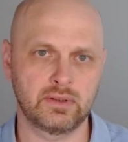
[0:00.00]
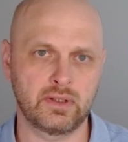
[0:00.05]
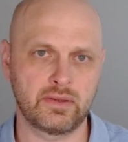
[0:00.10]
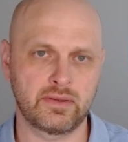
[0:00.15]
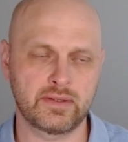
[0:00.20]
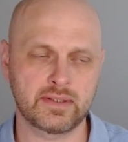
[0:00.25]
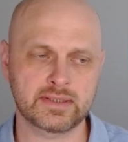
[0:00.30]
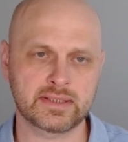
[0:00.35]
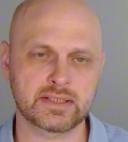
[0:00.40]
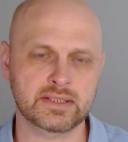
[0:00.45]

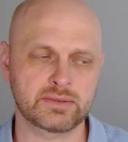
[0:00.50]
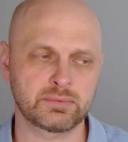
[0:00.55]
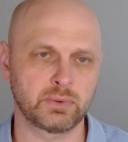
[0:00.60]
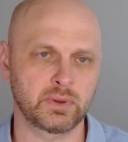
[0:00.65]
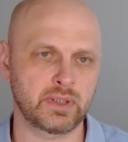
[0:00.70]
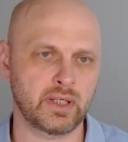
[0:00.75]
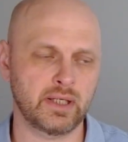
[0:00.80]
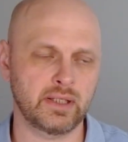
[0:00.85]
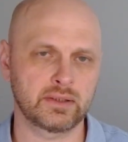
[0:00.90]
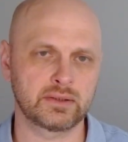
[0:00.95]
This is
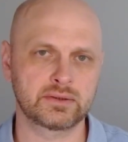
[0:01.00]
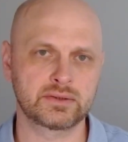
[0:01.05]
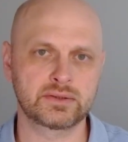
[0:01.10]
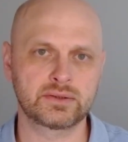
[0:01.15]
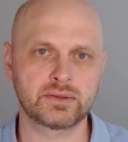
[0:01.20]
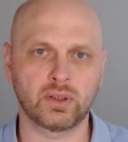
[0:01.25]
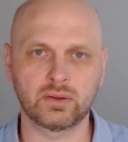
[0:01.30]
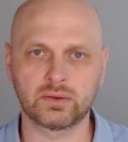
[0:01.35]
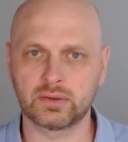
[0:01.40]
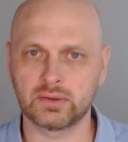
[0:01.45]
what I
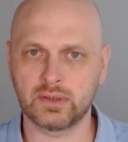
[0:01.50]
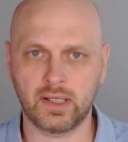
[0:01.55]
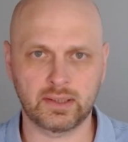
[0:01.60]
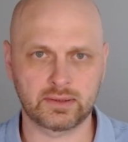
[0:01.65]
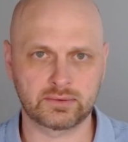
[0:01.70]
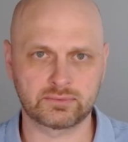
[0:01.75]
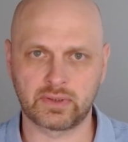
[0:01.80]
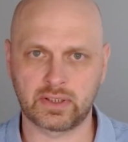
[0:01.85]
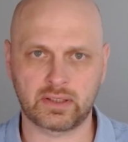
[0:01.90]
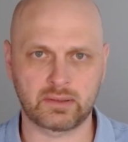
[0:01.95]
do
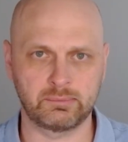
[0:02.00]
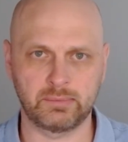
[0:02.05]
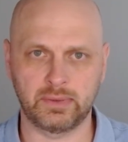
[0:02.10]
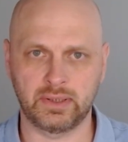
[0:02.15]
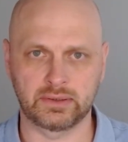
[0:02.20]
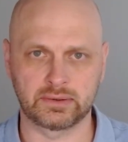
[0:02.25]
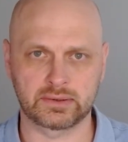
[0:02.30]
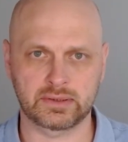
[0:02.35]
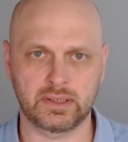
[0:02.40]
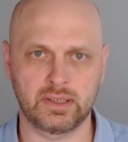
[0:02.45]
not
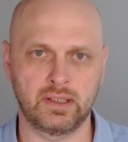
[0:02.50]
recommend.